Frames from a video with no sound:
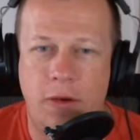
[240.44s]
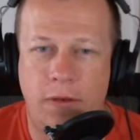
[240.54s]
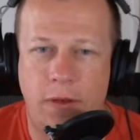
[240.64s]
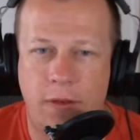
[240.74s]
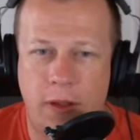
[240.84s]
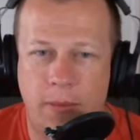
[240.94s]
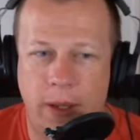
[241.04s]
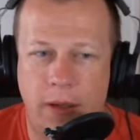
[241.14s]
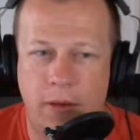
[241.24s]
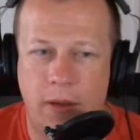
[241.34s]
interesting thing
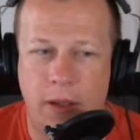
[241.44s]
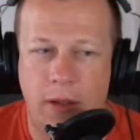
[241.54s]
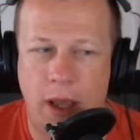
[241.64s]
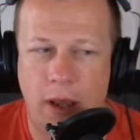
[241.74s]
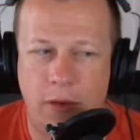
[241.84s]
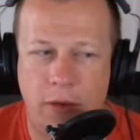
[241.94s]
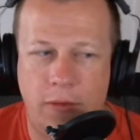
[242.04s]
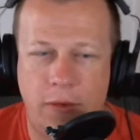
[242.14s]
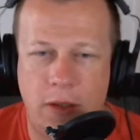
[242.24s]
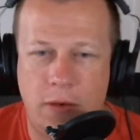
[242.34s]
about how you
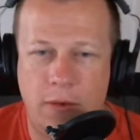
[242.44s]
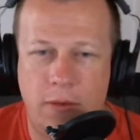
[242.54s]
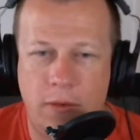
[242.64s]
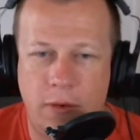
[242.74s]
say you